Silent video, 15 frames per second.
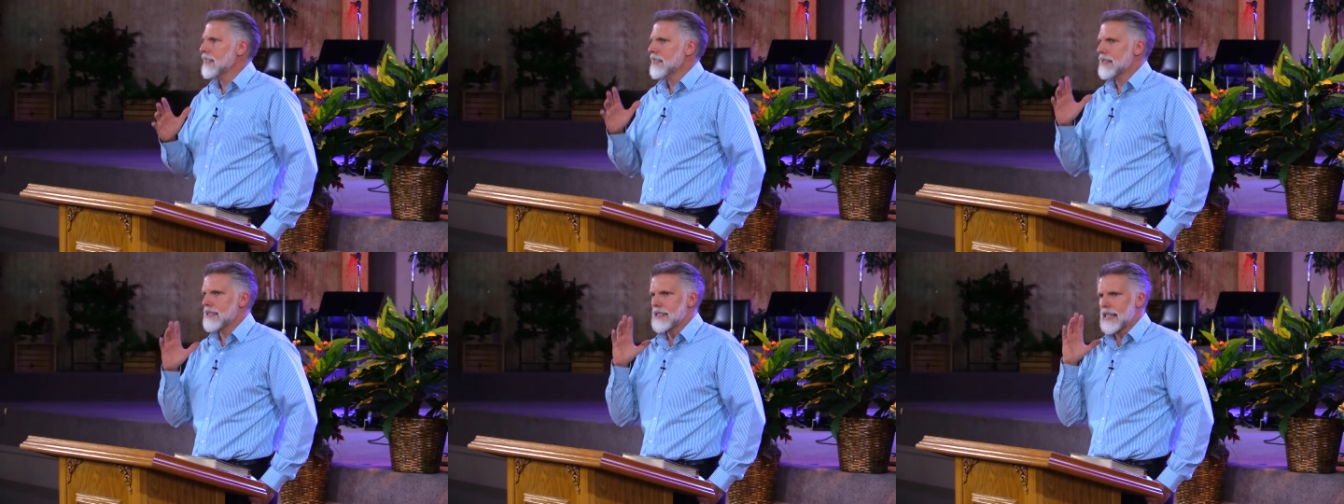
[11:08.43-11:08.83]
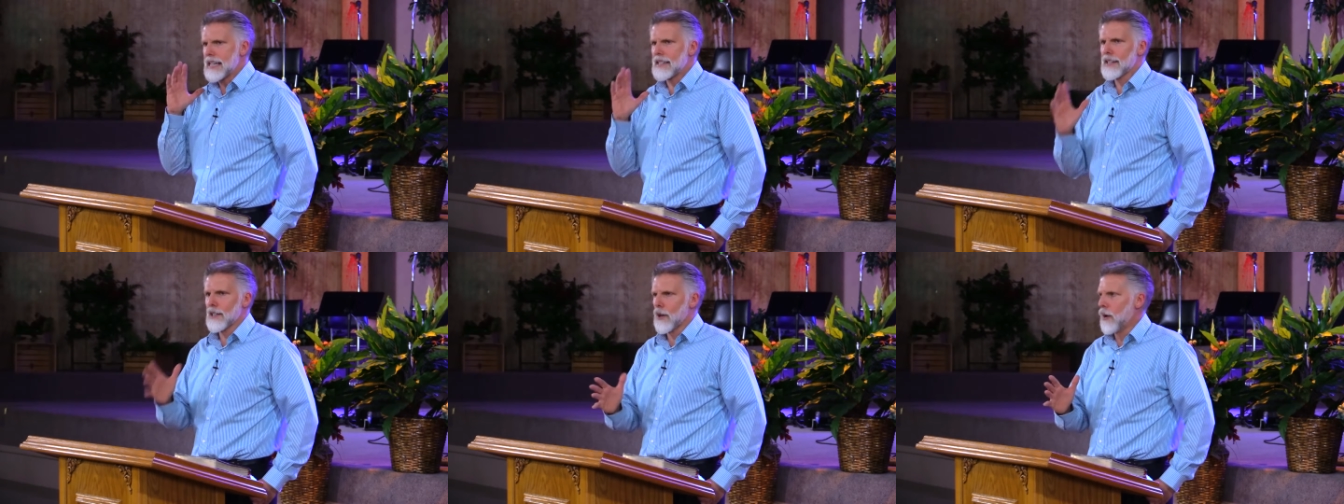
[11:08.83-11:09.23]

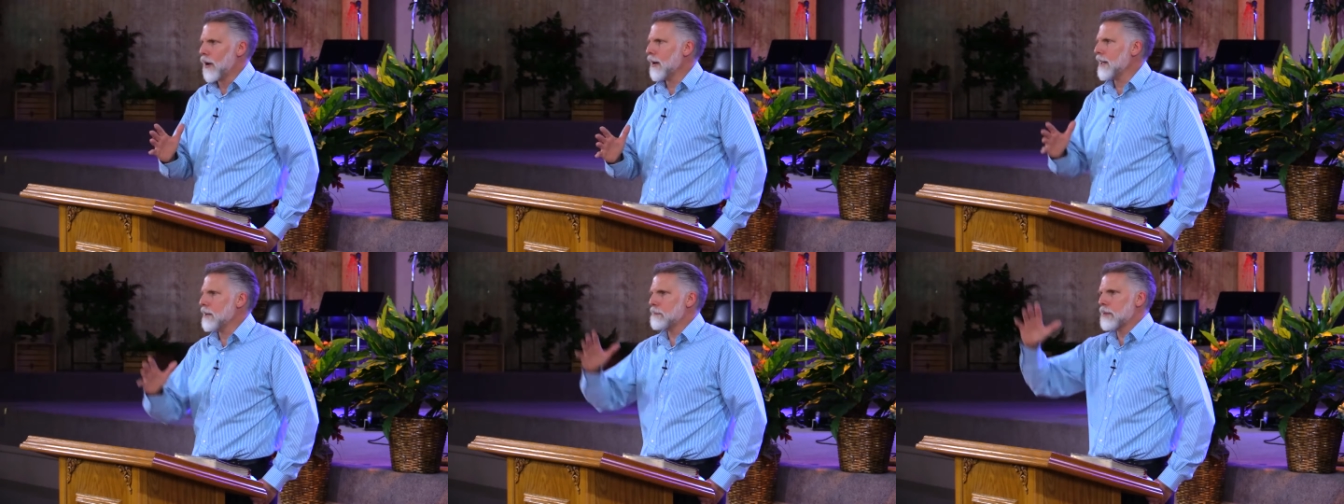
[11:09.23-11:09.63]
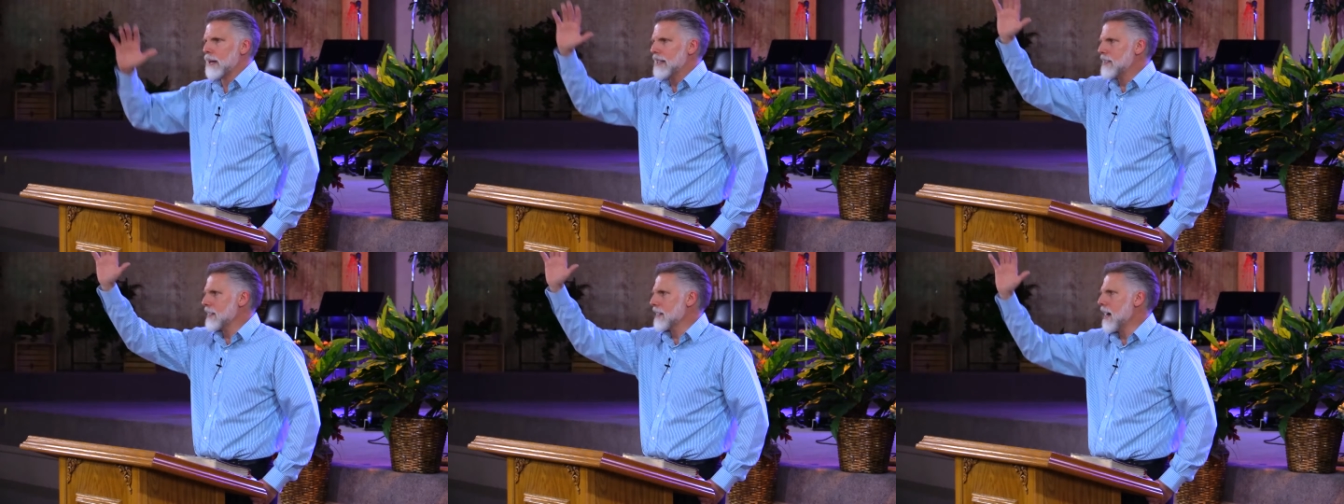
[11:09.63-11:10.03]
seek the Lord, and
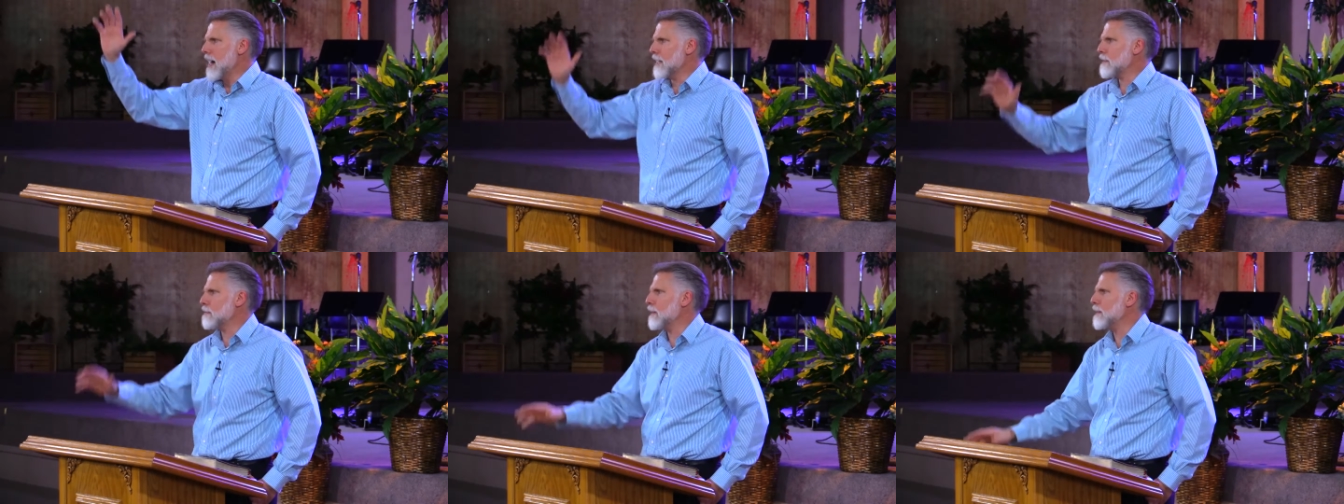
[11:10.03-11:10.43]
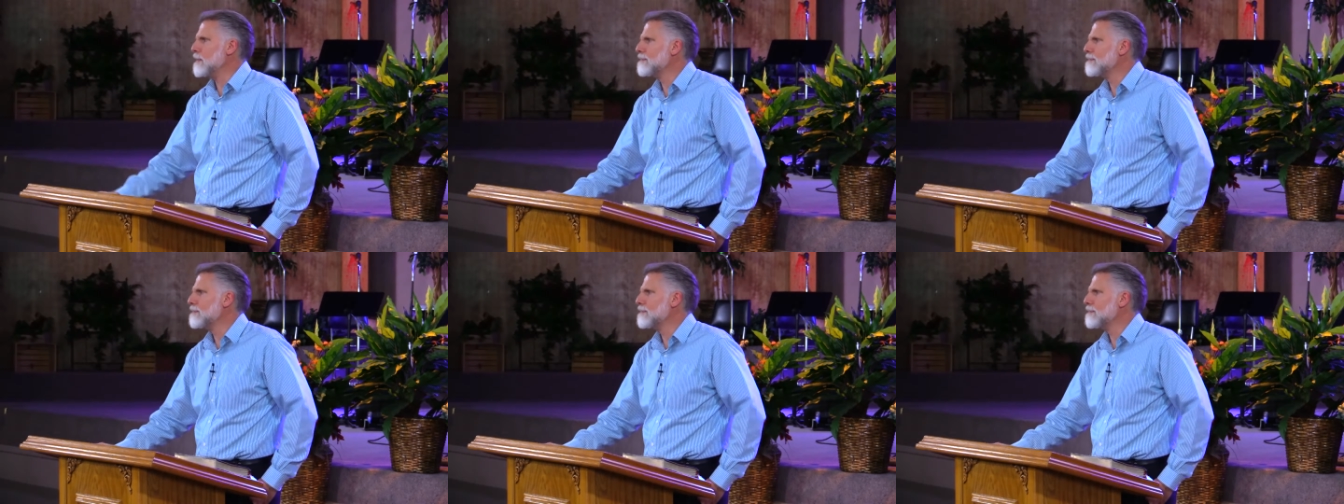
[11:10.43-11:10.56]
preach the gospel.